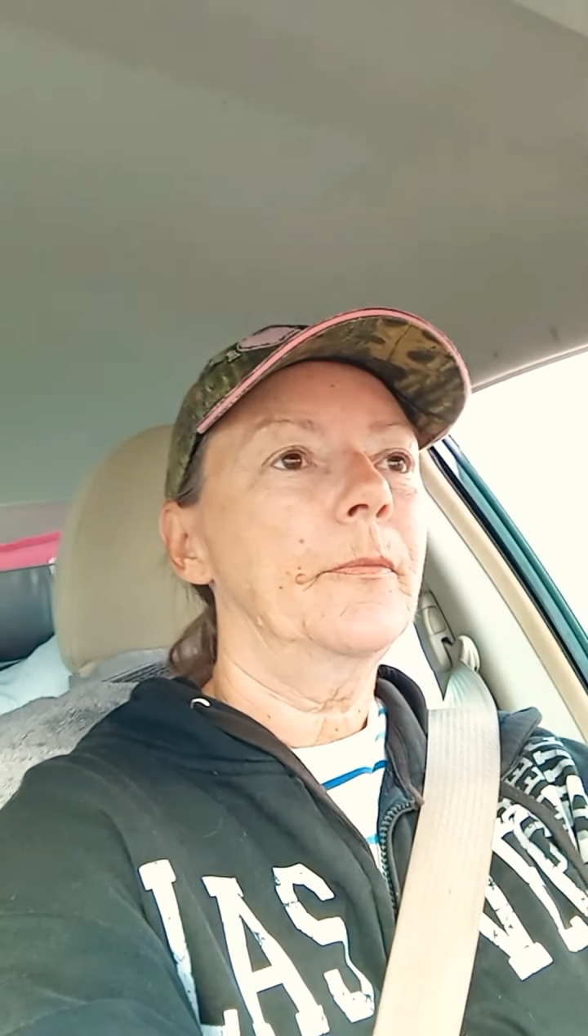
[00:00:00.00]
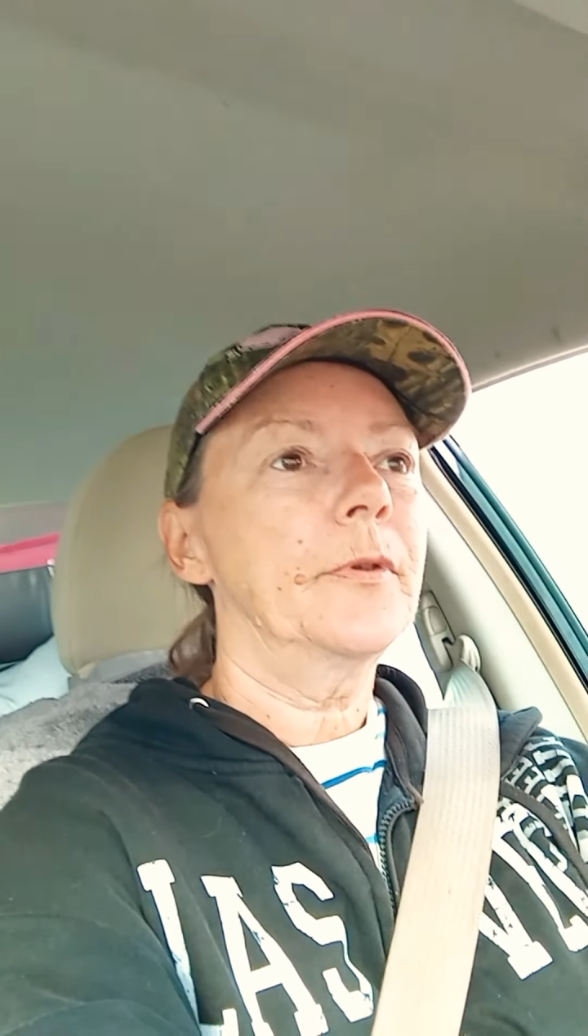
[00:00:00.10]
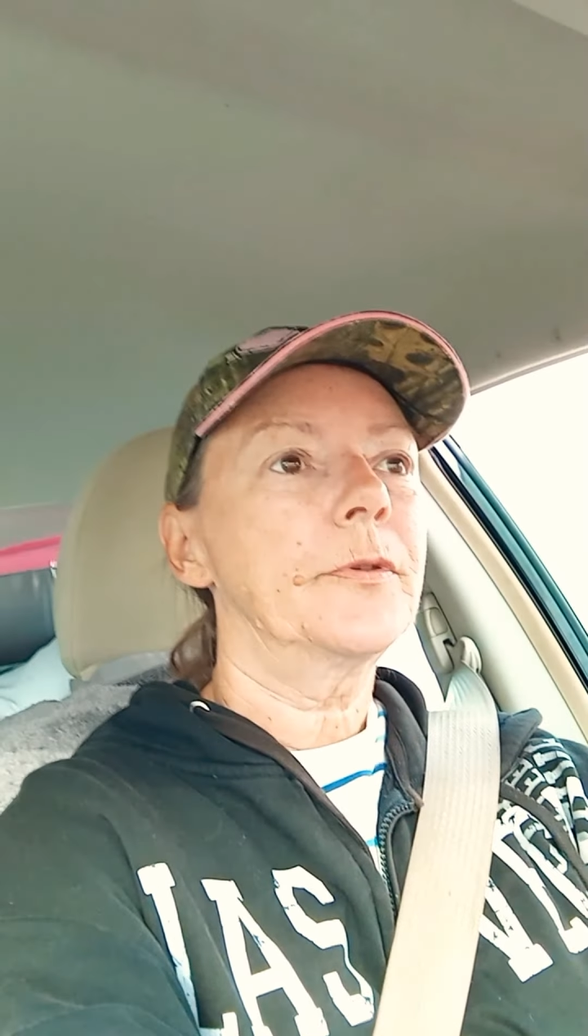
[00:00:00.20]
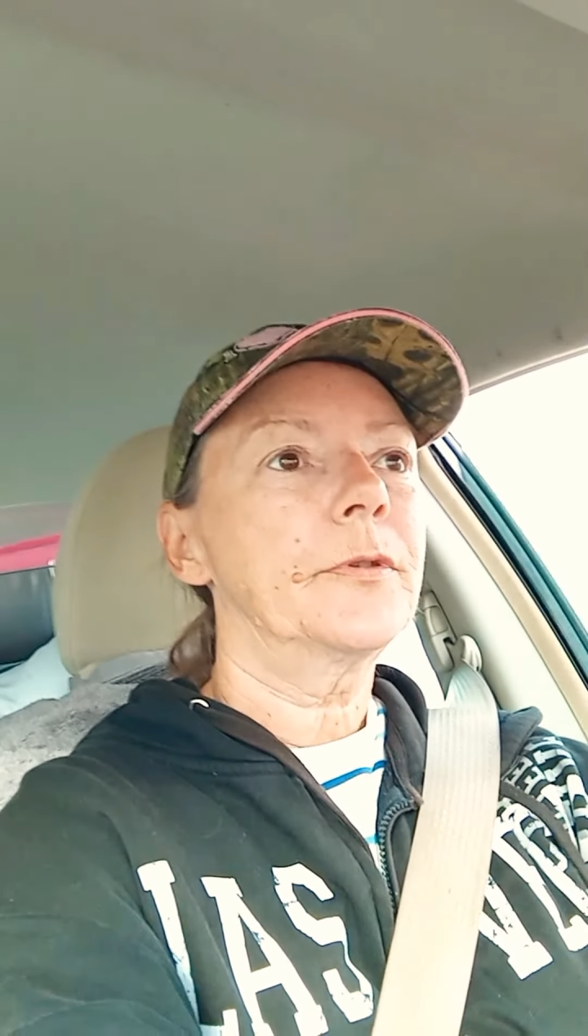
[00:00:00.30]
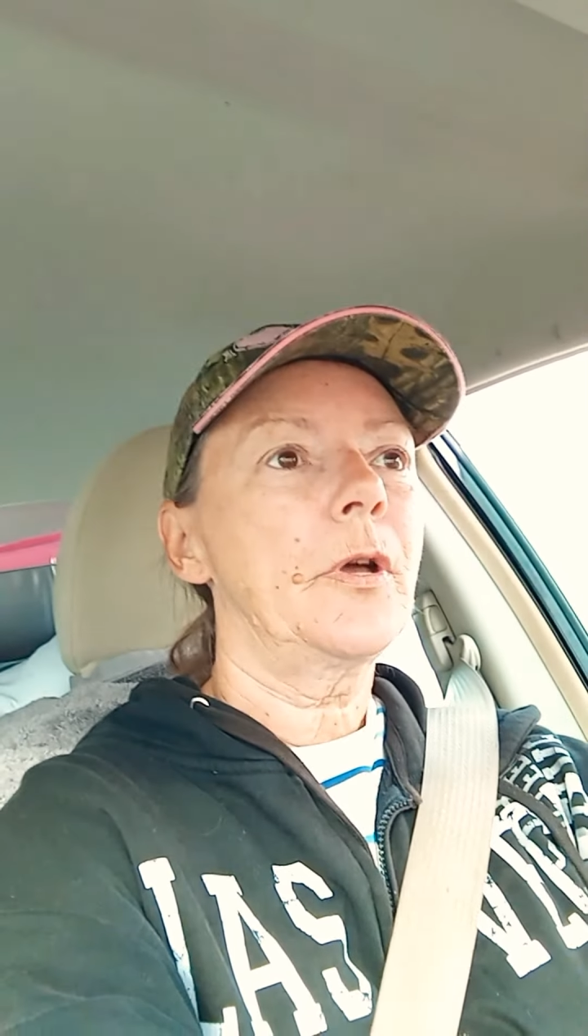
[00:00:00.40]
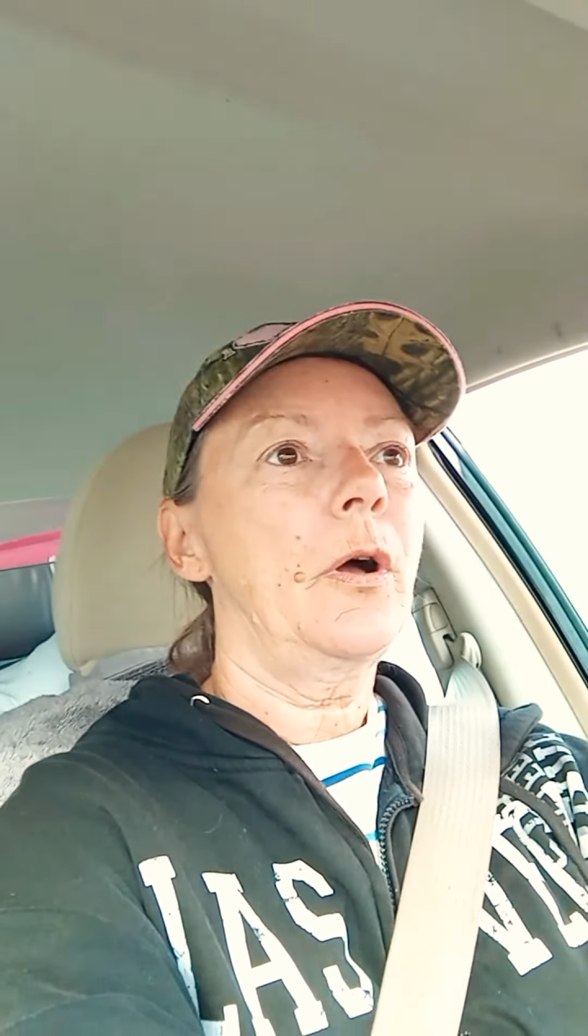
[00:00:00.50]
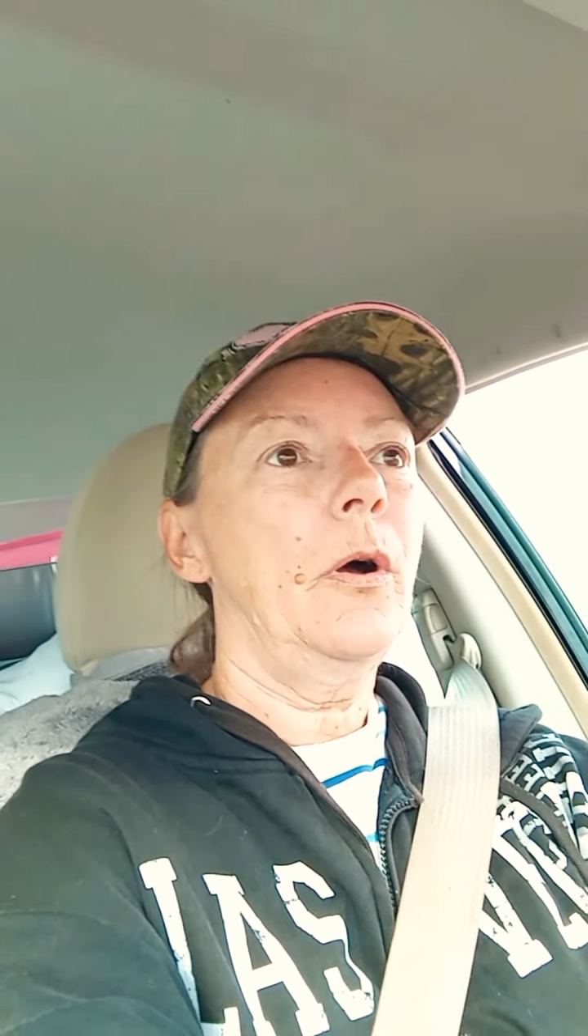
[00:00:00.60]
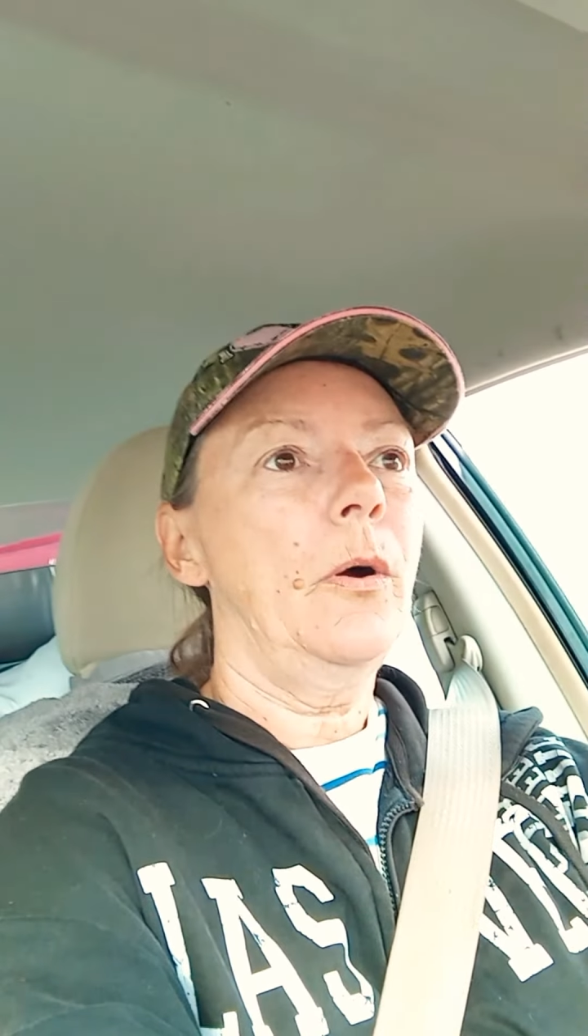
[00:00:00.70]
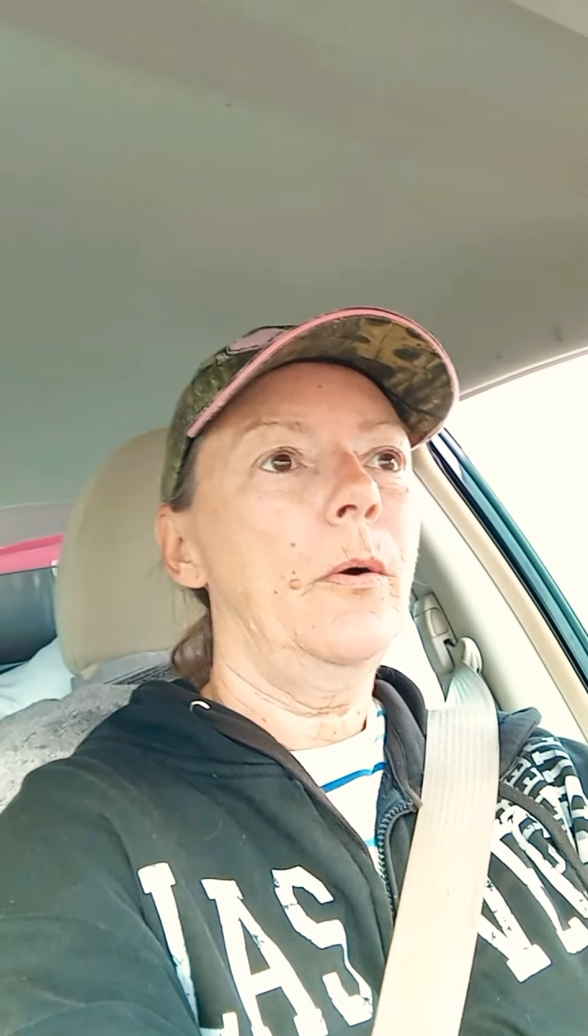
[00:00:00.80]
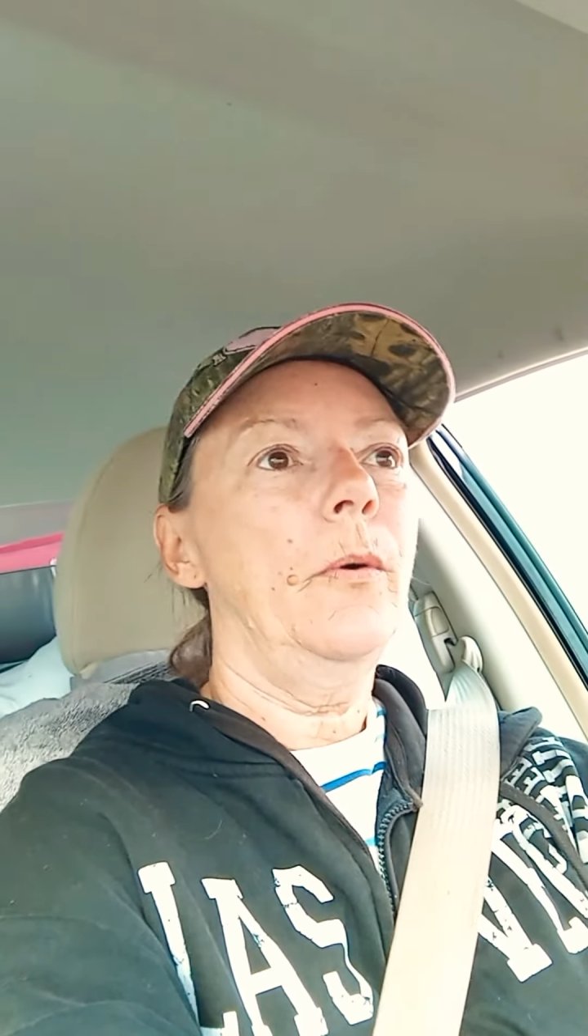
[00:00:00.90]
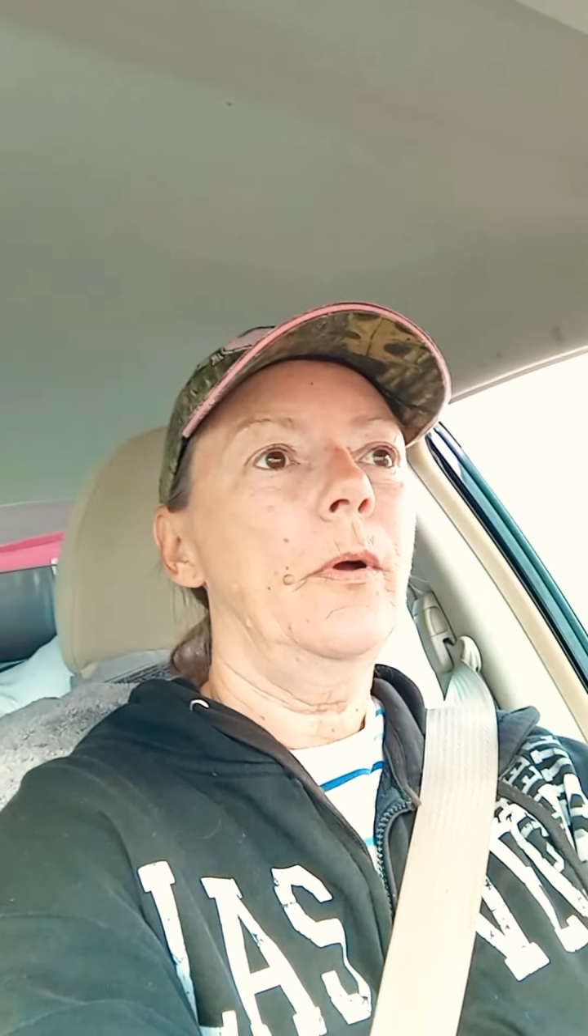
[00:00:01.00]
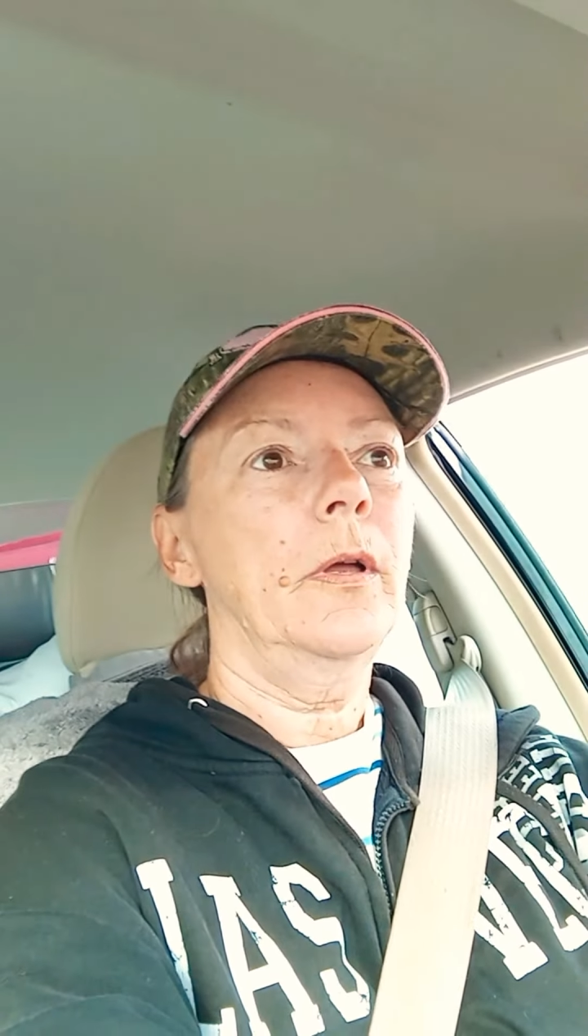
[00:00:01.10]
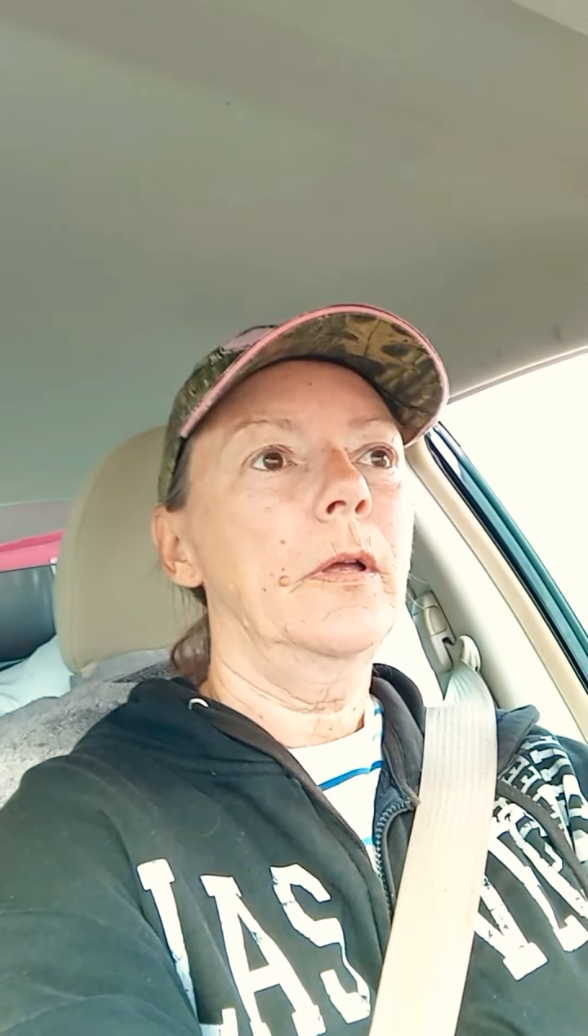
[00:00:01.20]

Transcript: So